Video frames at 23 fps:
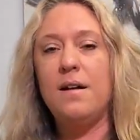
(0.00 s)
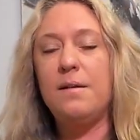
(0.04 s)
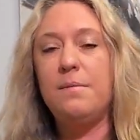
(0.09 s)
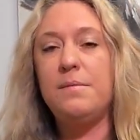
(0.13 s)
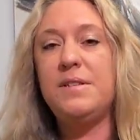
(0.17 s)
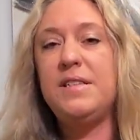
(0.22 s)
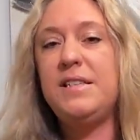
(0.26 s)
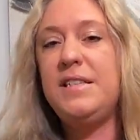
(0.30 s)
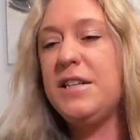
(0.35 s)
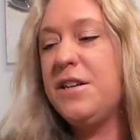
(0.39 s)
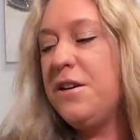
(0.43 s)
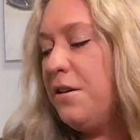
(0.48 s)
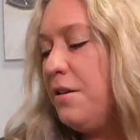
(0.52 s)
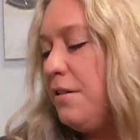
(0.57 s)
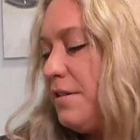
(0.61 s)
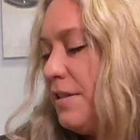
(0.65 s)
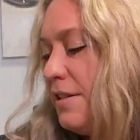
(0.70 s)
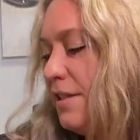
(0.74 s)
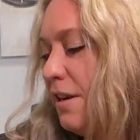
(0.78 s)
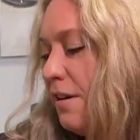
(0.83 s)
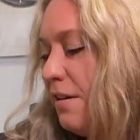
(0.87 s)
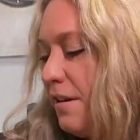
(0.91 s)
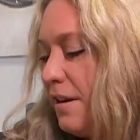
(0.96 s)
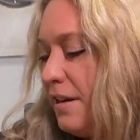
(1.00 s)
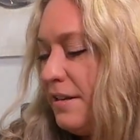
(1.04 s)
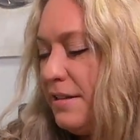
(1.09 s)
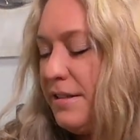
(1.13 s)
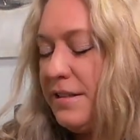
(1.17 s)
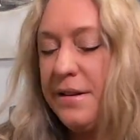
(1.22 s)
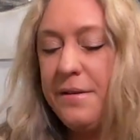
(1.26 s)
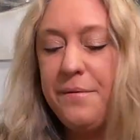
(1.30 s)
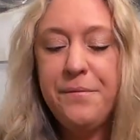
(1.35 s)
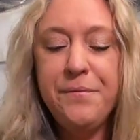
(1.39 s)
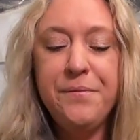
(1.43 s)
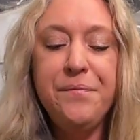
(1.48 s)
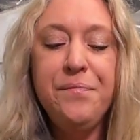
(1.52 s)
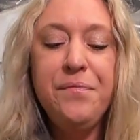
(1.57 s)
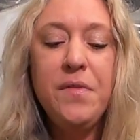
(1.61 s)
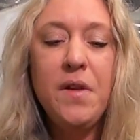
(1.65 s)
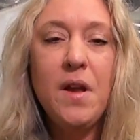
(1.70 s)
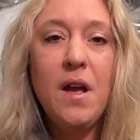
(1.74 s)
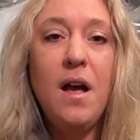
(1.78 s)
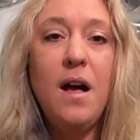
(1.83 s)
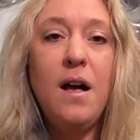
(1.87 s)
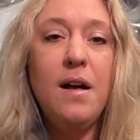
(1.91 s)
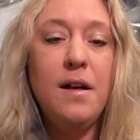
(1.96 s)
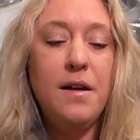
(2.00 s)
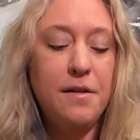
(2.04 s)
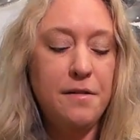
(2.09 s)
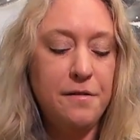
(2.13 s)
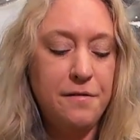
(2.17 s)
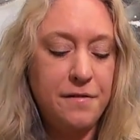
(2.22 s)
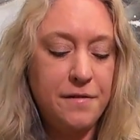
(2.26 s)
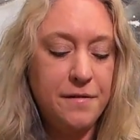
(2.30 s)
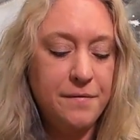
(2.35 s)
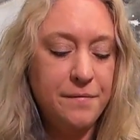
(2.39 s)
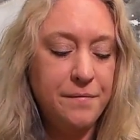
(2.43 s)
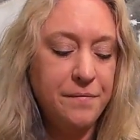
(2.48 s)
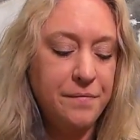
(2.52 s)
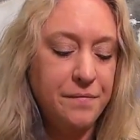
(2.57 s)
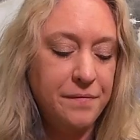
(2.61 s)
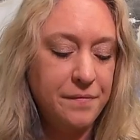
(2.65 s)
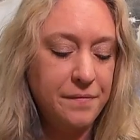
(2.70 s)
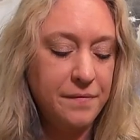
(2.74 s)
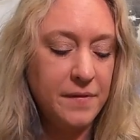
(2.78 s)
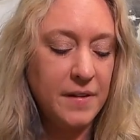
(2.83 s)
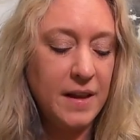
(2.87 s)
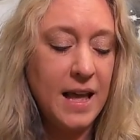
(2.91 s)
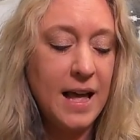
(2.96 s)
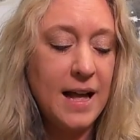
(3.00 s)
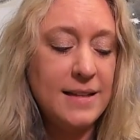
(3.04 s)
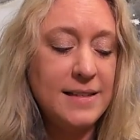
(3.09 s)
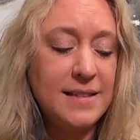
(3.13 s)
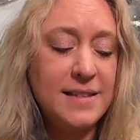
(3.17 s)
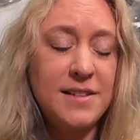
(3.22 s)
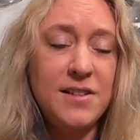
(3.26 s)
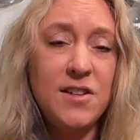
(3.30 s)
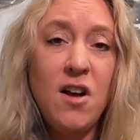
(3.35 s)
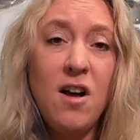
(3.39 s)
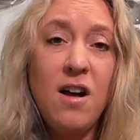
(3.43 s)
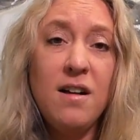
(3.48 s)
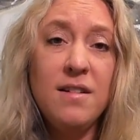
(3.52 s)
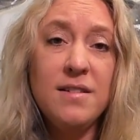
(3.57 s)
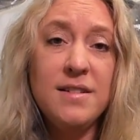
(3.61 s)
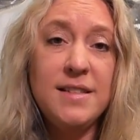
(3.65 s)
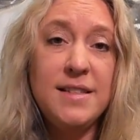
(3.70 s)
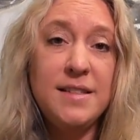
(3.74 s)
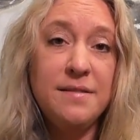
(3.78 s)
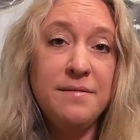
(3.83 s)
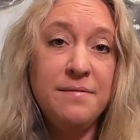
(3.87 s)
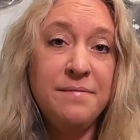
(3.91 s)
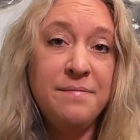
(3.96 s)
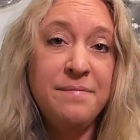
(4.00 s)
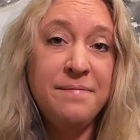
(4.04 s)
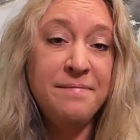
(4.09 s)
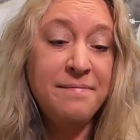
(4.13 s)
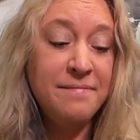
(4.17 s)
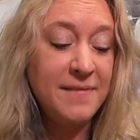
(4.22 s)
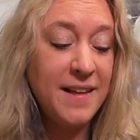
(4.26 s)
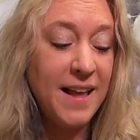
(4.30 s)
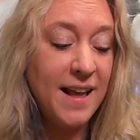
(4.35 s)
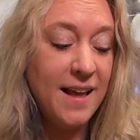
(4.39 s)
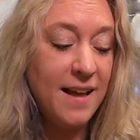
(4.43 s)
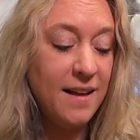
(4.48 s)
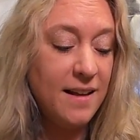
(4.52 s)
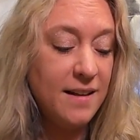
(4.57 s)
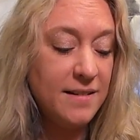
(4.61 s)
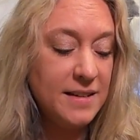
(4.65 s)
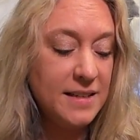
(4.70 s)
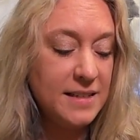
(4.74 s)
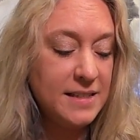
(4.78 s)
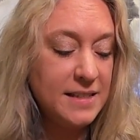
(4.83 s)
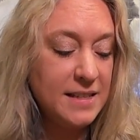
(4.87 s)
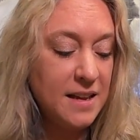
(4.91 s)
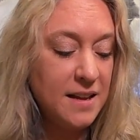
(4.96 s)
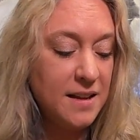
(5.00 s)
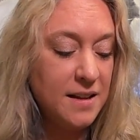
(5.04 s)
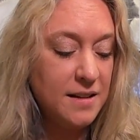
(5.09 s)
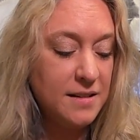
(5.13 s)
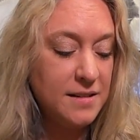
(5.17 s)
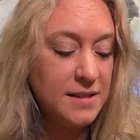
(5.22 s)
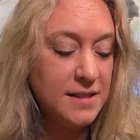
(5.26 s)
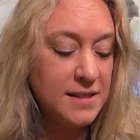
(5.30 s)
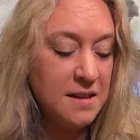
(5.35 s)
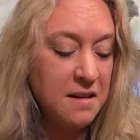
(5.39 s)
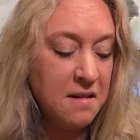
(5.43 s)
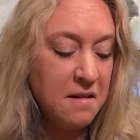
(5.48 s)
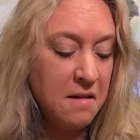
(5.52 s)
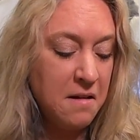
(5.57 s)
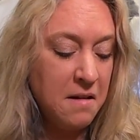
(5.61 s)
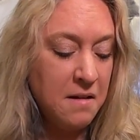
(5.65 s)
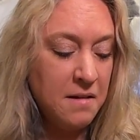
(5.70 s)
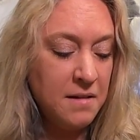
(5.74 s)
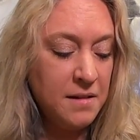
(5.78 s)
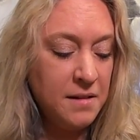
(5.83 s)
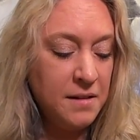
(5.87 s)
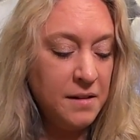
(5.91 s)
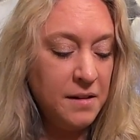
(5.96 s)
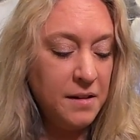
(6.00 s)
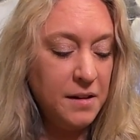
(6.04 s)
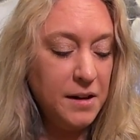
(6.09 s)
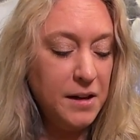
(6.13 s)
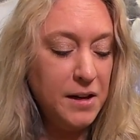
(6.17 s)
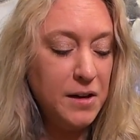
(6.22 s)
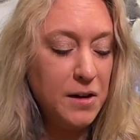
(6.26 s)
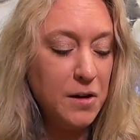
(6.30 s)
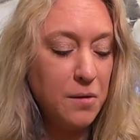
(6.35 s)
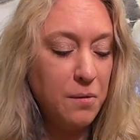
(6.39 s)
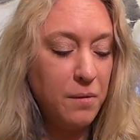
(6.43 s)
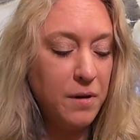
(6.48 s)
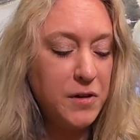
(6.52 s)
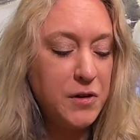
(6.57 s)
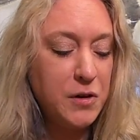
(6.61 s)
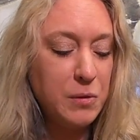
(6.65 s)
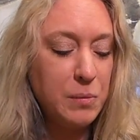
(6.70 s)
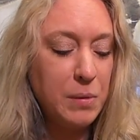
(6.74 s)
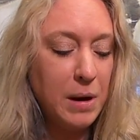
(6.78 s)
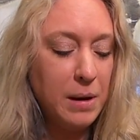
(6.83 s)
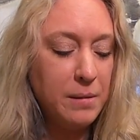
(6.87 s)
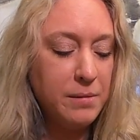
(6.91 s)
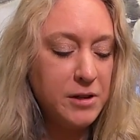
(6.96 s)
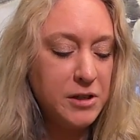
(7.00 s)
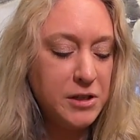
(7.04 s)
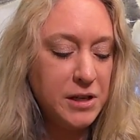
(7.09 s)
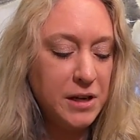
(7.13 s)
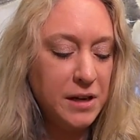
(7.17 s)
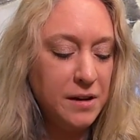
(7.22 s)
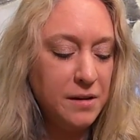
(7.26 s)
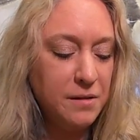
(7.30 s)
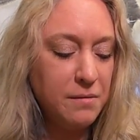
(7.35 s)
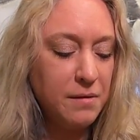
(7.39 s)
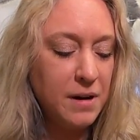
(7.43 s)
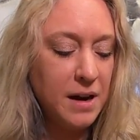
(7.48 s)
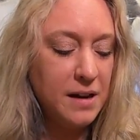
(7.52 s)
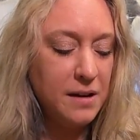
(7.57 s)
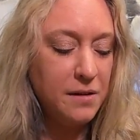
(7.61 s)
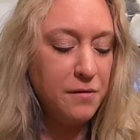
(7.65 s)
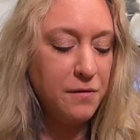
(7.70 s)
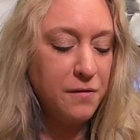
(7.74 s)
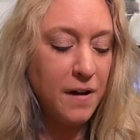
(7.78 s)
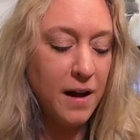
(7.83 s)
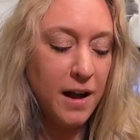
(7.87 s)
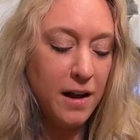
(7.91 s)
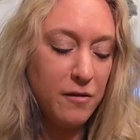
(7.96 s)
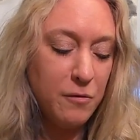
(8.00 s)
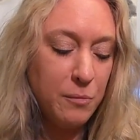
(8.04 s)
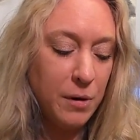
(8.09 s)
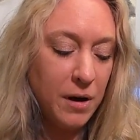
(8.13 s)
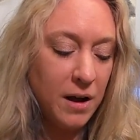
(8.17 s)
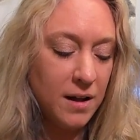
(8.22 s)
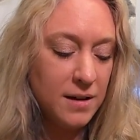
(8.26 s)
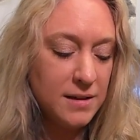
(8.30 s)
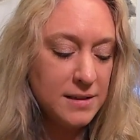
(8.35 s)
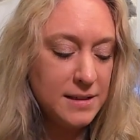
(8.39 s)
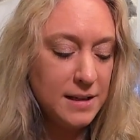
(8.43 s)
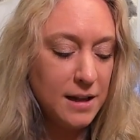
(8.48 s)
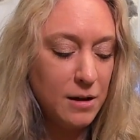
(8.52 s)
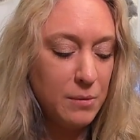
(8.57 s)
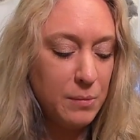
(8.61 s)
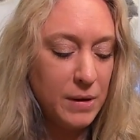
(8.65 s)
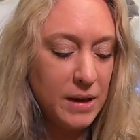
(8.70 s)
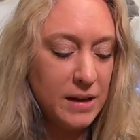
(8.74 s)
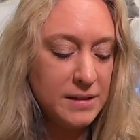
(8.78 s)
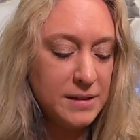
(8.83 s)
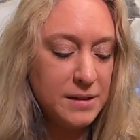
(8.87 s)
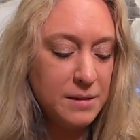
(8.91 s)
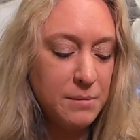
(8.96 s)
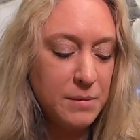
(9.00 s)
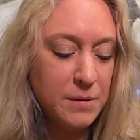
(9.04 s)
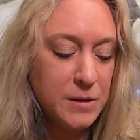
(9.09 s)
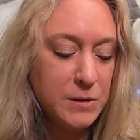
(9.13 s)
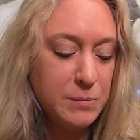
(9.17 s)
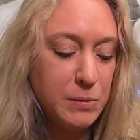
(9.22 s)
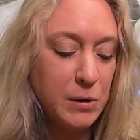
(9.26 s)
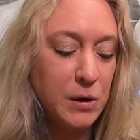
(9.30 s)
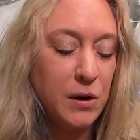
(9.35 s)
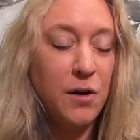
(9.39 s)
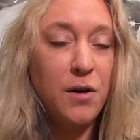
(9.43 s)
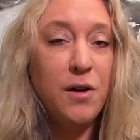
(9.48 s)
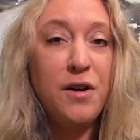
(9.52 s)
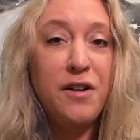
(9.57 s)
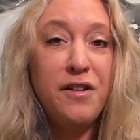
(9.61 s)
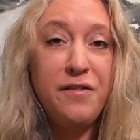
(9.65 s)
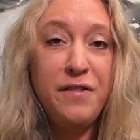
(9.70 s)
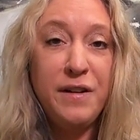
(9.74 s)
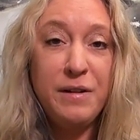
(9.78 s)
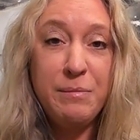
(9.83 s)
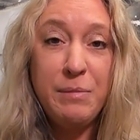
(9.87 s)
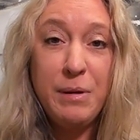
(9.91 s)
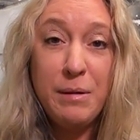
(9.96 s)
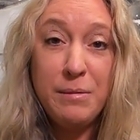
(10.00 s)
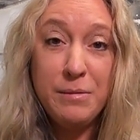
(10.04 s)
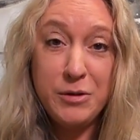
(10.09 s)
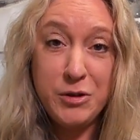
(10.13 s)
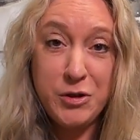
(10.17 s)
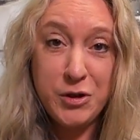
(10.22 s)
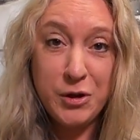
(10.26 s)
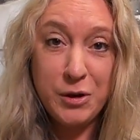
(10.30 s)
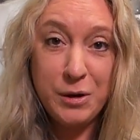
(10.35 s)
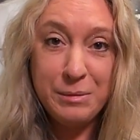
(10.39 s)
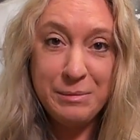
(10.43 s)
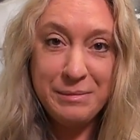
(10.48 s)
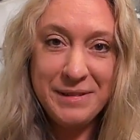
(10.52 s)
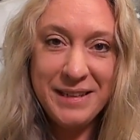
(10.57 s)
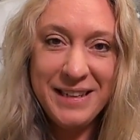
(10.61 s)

sticker series of cats and dogs. And it says, Richter Publishing rated 5 paws up as the most perfect publisher.